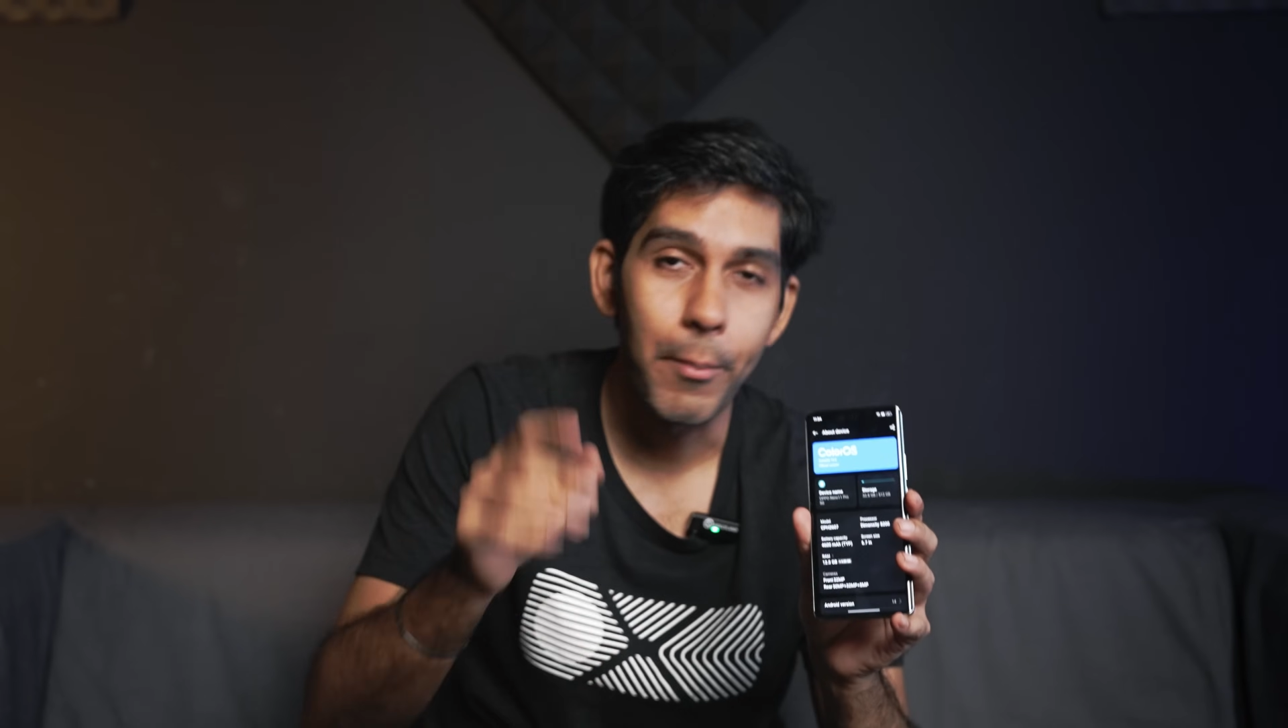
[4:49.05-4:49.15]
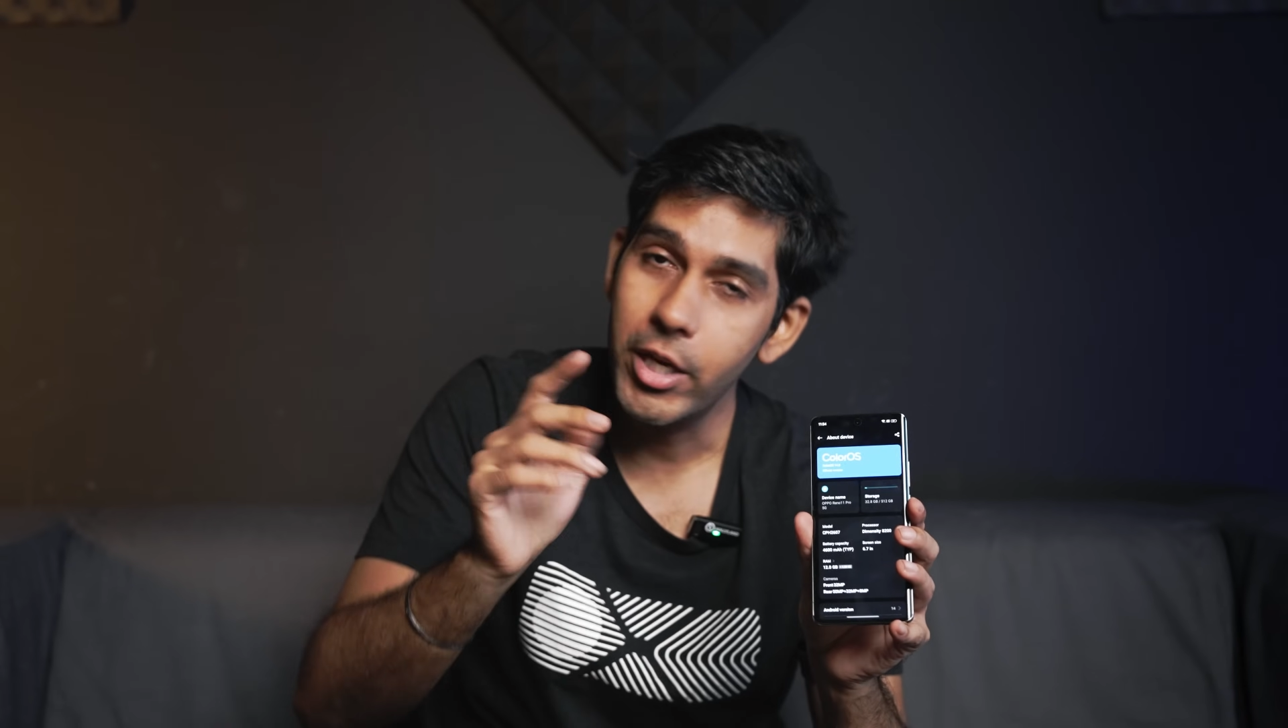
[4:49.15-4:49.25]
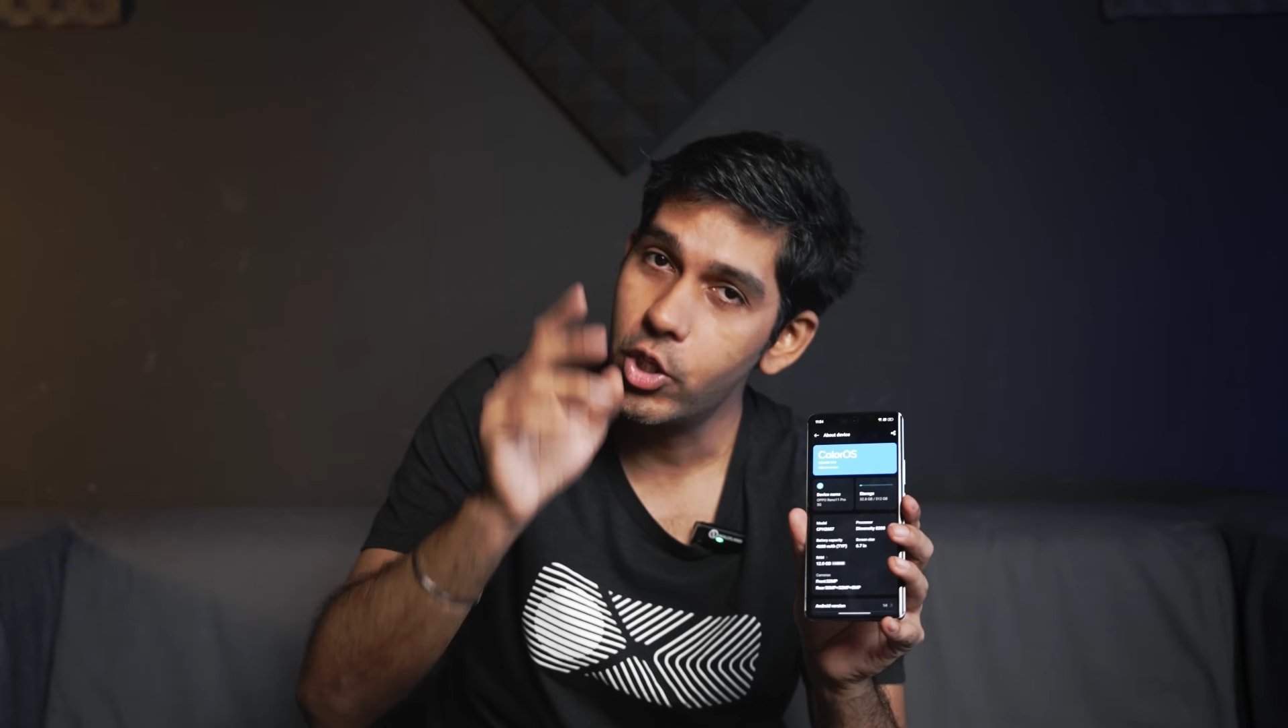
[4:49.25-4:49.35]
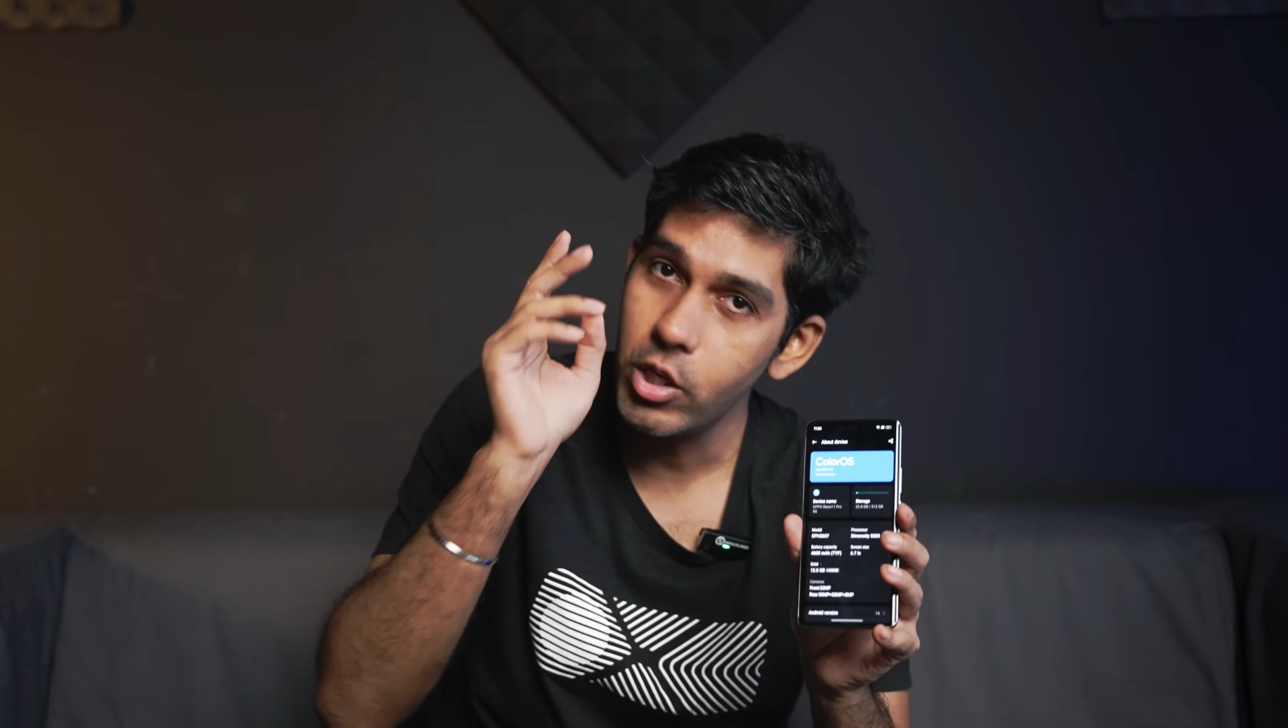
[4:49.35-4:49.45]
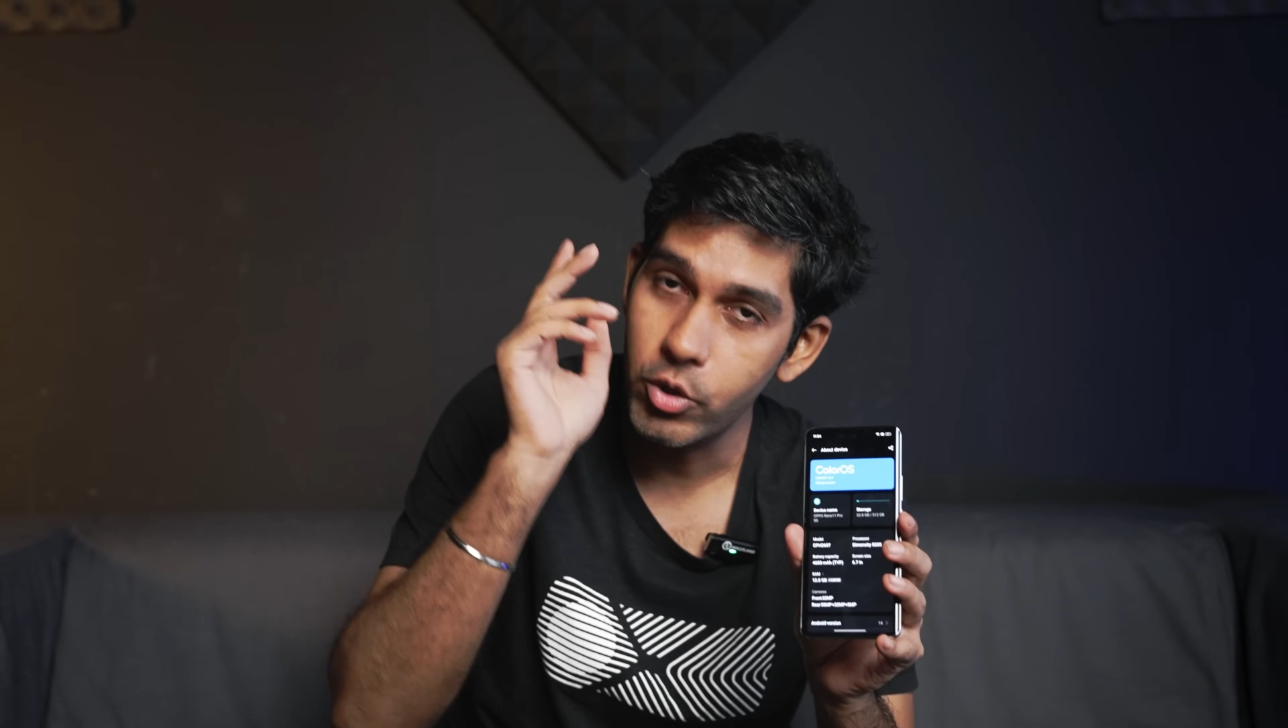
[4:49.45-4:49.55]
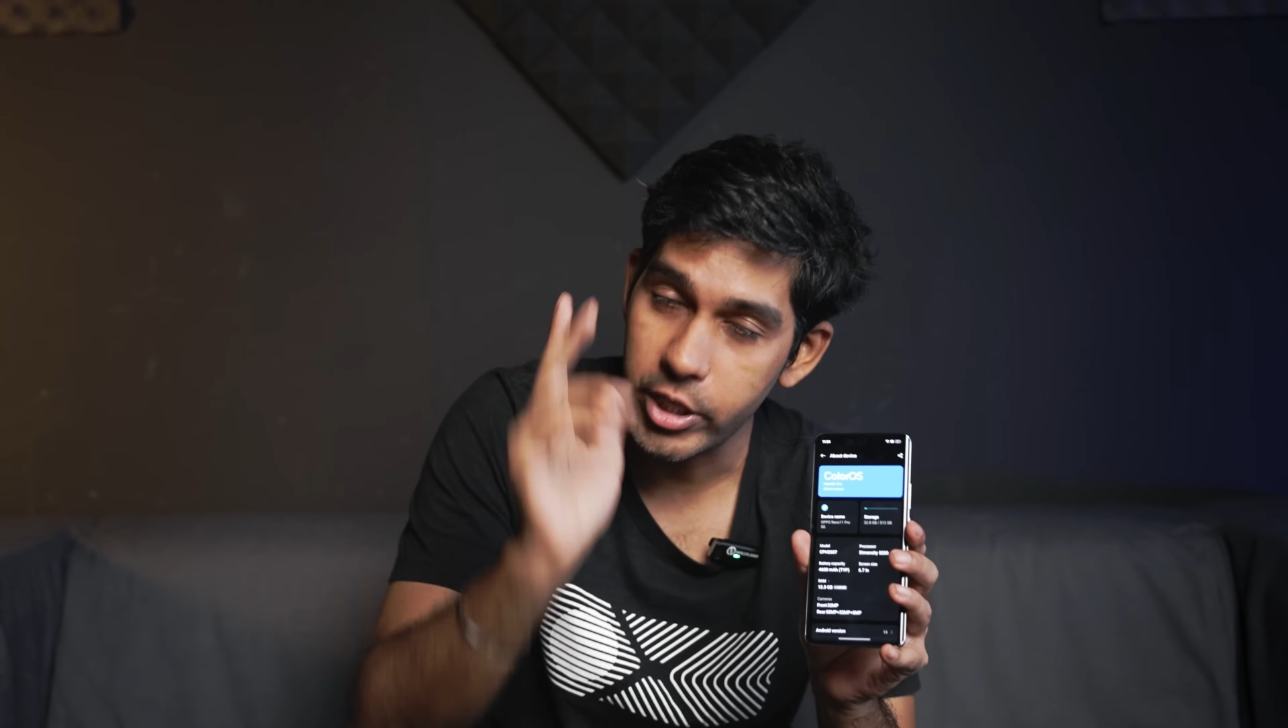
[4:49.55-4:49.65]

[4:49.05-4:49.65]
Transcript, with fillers: make sure you